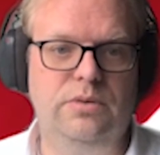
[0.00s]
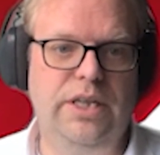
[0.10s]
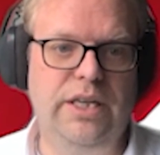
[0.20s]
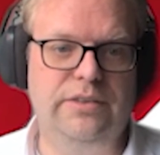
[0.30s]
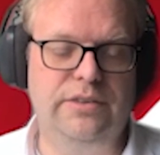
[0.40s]

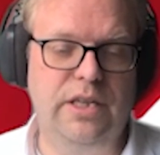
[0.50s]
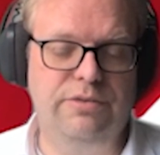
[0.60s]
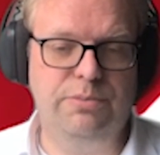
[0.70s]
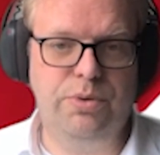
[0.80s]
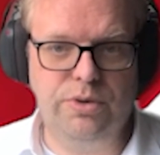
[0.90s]

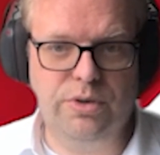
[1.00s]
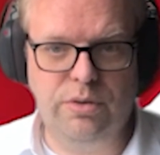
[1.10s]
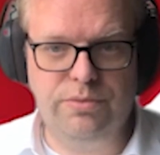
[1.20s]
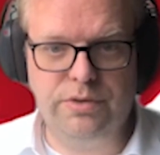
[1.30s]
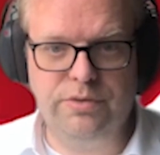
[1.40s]
SSF
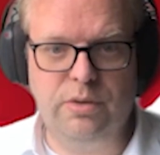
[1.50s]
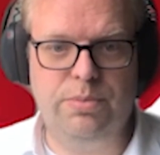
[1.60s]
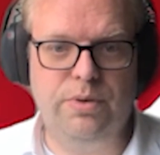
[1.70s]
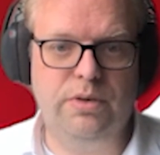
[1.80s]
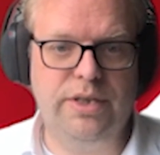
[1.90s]
protocol, for
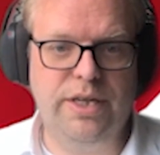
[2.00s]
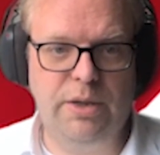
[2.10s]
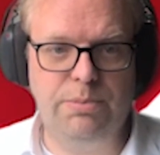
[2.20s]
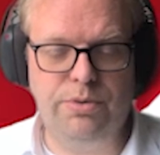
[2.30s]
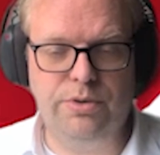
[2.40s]
example,
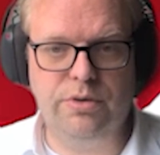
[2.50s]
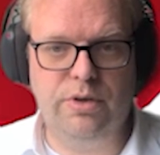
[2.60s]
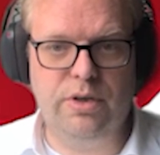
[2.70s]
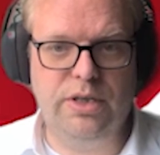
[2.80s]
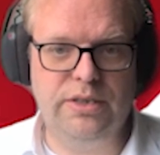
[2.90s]
Cape
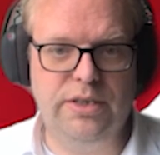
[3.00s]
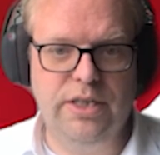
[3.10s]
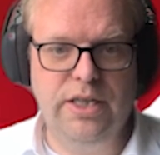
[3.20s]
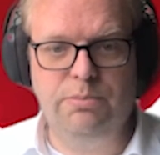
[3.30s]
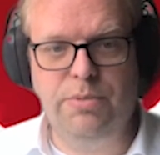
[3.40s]
protocol, and
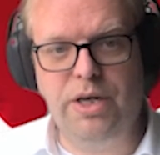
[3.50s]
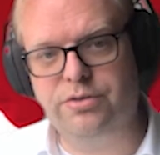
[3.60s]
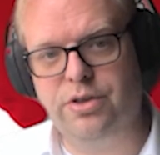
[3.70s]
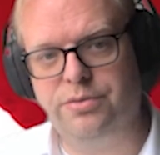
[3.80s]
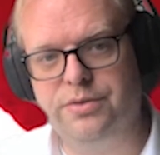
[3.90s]

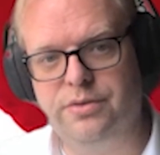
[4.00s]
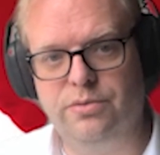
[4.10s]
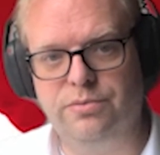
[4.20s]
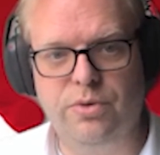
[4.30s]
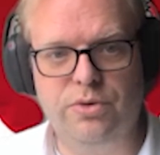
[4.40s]
Microsoft
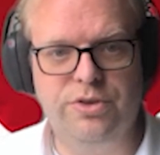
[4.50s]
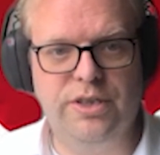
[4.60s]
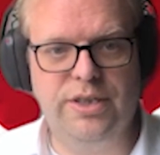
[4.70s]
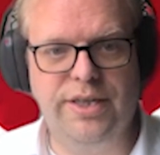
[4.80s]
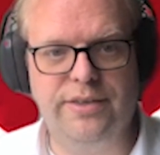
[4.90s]

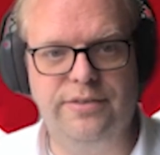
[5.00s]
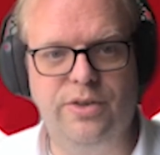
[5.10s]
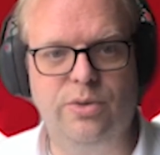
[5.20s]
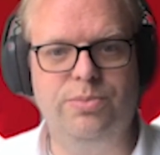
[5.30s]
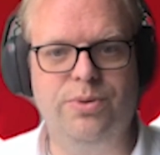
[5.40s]
unfortunately has
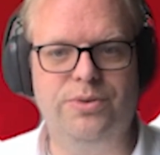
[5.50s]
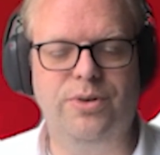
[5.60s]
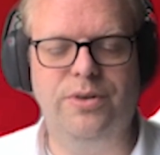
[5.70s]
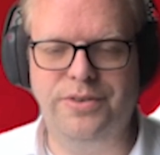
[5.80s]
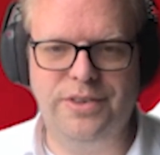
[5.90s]
their own
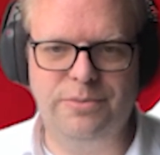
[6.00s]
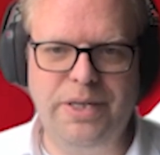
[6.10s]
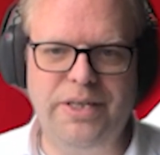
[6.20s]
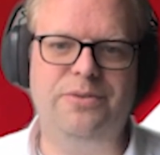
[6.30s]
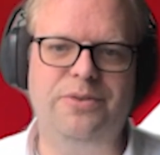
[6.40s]
protocols in this
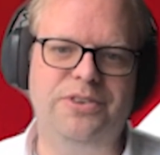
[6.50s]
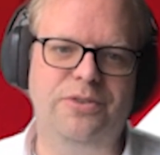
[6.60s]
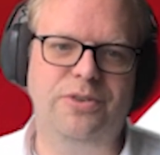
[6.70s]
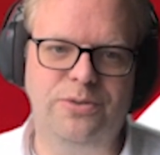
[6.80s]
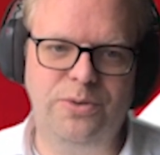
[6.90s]
space, which is
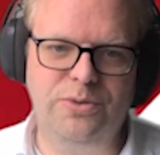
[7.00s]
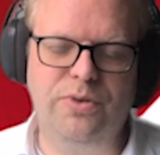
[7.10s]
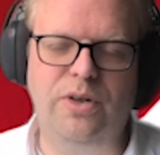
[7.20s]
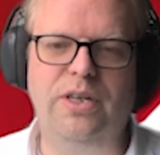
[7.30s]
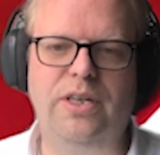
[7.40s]
not so
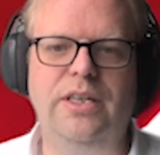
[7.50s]
useful.